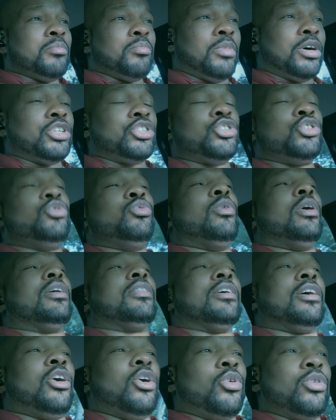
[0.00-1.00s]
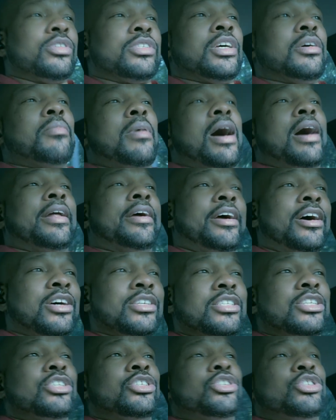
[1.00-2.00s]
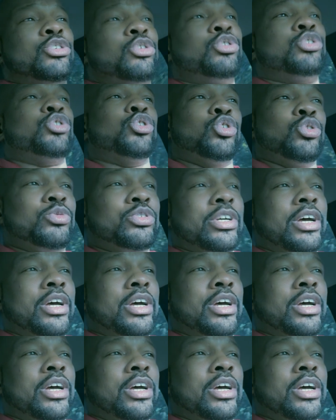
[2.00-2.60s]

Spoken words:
But you rather go to somebody else's YouTube